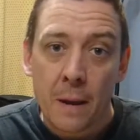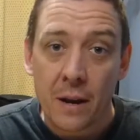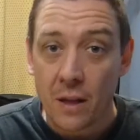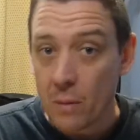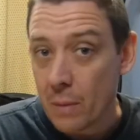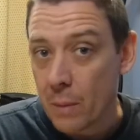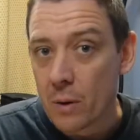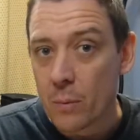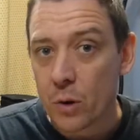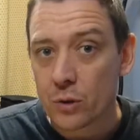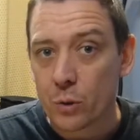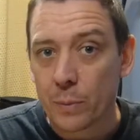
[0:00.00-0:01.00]
another memory
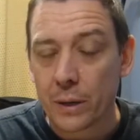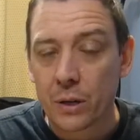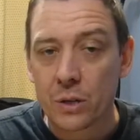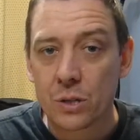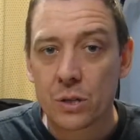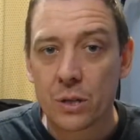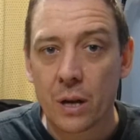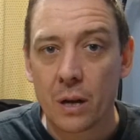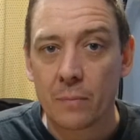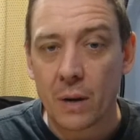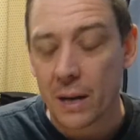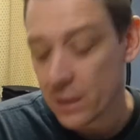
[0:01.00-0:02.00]
module because
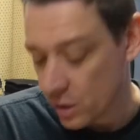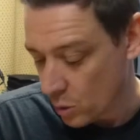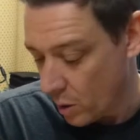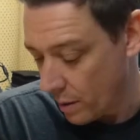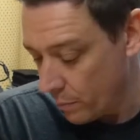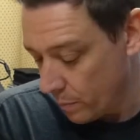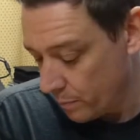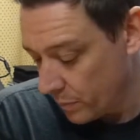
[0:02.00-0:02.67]
um, I guess it's quite